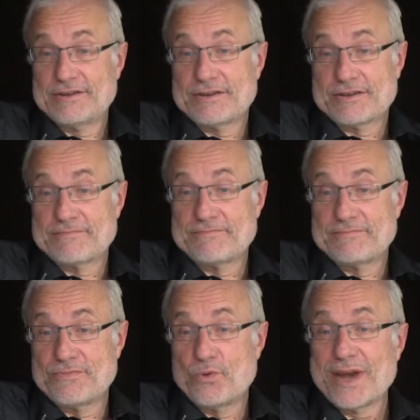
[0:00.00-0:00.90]

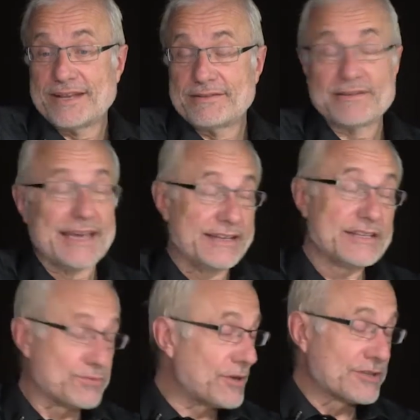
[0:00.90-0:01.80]
And
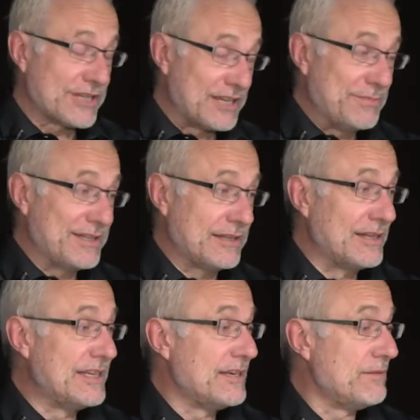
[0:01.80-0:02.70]
this was
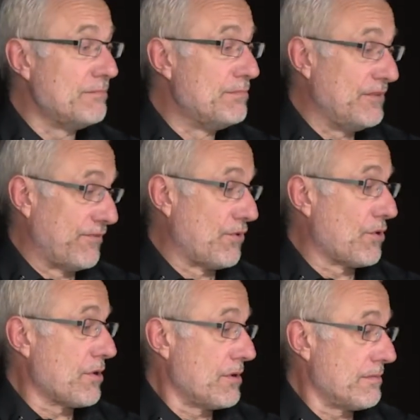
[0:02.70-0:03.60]
admittedly
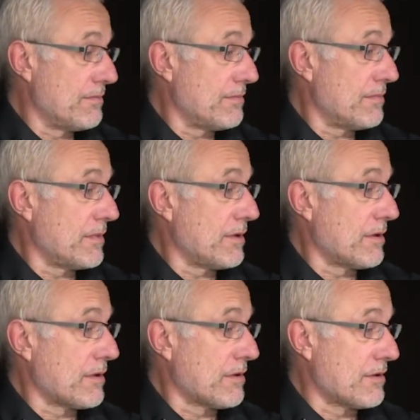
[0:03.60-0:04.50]
before
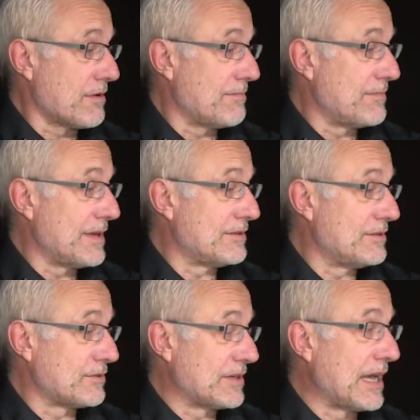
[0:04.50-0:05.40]
the
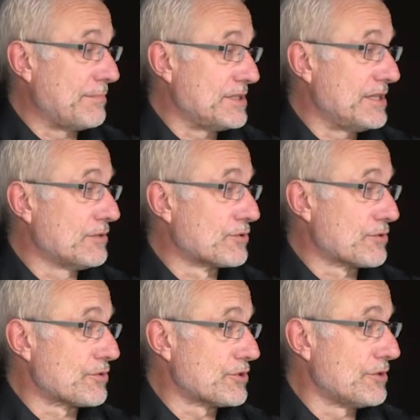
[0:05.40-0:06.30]
IPC
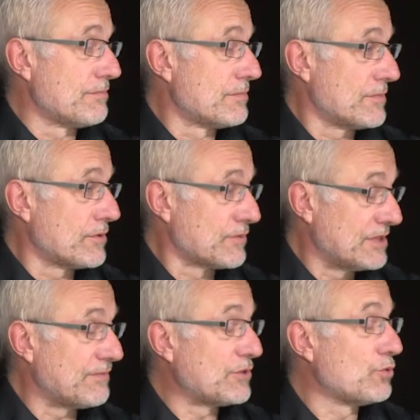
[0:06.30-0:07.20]
consortium,
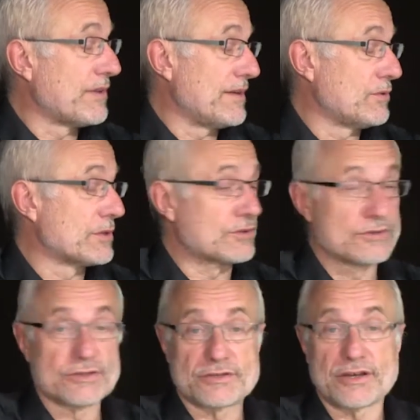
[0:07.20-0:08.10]

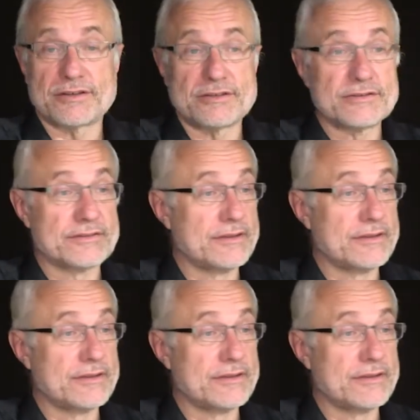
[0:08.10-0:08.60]
2581 started,